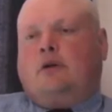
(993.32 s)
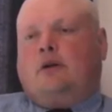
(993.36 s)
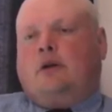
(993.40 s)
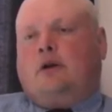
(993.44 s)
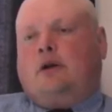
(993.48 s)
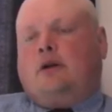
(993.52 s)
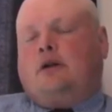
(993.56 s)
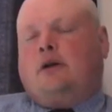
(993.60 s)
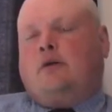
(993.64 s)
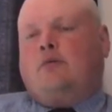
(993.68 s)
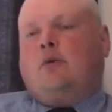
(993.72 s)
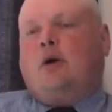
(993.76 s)

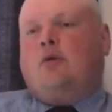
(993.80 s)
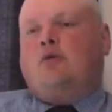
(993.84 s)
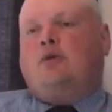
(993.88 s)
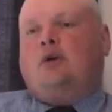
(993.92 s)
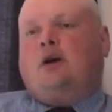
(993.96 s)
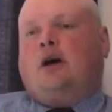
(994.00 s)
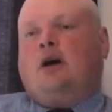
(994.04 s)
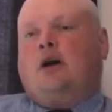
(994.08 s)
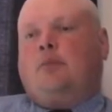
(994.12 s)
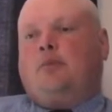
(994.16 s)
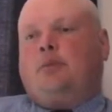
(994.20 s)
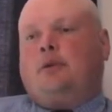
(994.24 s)
I woke
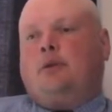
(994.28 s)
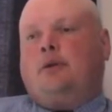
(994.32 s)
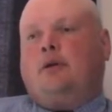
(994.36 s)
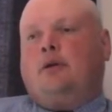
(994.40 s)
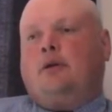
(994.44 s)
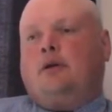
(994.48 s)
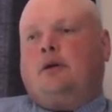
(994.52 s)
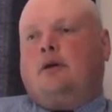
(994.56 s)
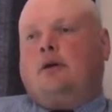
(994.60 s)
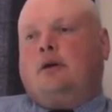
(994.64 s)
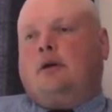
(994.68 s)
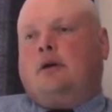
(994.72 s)
up,
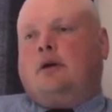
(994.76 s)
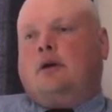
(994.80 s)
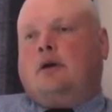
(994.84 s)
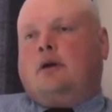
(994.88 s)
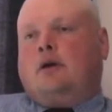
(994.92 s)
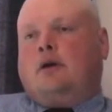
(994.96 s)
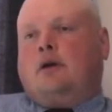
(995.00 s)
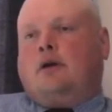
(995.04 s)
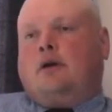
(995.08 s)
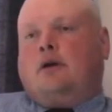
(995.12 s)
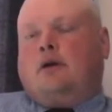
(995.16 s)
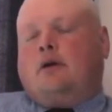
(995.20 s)

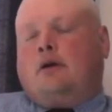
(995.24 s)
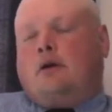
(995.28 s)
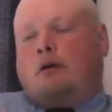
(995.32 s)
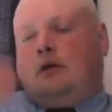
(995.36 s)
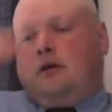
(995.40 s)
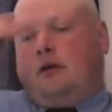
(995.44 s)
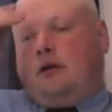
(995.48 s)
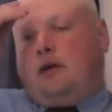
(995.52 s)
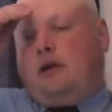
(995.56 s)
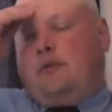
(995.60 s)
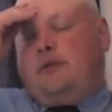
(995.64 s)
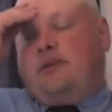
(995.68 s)

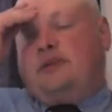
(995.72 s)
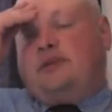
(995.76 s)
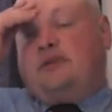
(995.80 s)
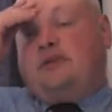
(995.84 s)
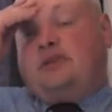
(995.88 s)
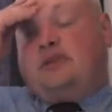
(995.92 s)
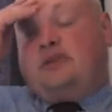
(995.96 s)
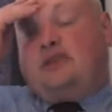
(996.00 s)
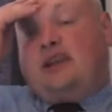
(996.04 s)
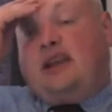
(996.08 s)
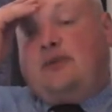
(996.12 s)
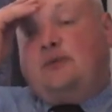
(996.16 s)
and this was
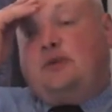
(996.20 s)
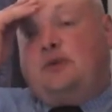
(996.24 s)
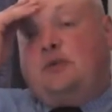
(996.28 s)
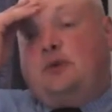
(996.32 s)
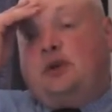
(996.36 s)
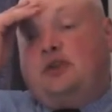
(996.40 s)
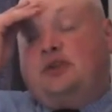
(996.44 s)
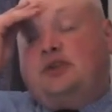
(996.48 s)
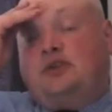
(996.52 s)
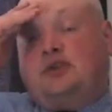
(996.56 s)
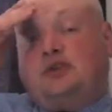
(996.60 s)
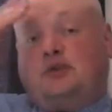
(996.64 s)
the same room
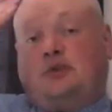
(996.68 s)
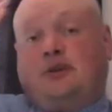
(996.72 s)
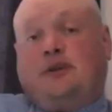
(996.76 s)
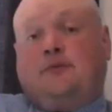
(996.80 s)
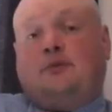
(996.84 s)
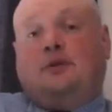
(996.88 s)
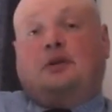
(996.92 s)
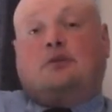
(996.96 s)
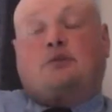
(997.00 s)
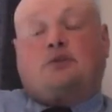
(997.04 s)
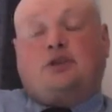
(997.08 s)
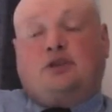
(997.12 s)
I'd used to have
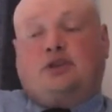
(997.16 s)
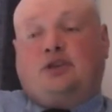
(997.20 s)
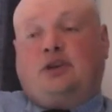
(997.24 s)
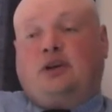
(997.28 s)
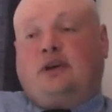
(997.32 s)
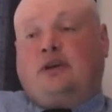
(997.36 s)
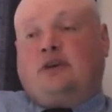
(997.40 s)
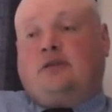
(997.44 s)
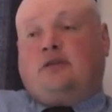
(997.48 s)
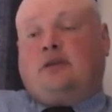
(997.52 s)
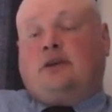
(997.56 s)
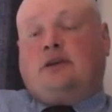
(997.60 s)
when I was a
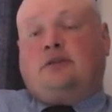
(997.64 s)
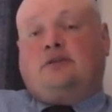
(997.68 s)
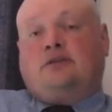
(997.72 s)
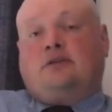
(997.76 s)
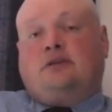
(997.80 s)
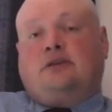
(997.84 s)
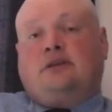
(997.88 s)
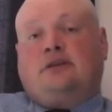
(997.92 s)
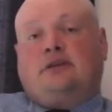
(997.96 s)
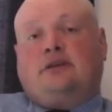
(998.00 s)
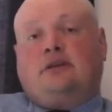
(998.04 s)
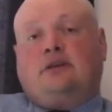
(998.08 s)
child
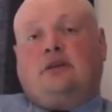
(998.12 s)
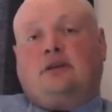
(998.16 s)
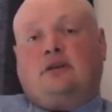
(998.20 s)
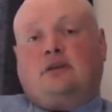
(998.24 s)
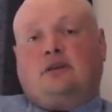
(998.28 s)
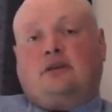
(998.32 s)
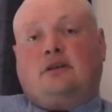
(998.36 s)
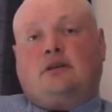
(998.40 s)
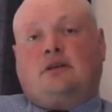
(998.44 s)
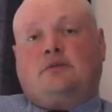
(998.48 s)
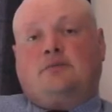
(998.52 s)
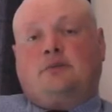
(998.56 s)
actually,
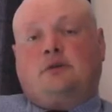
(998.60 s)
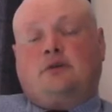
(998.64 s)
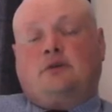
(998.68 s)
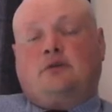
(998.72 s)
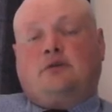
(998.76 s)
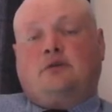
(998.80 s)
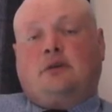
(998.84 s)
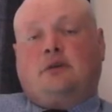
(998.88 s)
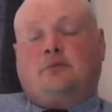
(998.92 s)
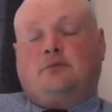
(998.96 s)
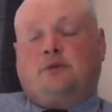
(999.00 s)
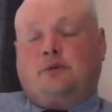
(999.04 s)
and I'd
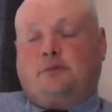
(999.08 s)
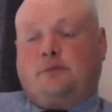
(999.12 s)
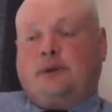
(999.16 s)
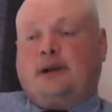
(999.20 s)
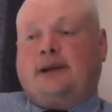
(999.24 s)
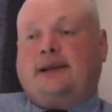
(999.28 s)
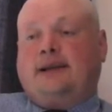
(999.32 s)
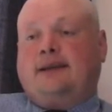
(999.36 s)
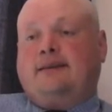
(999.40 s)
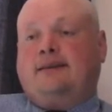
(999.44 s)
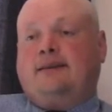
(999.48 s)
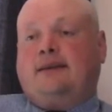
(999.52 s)
moved
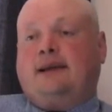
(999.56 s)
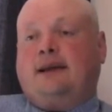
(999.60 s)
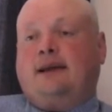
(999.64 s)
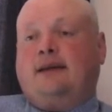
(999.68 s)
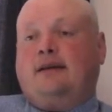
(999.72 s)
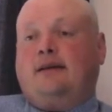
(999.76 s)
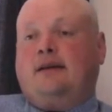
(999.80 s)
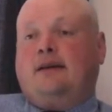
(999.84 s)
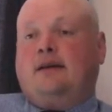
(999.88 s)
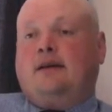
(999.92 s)
back in there.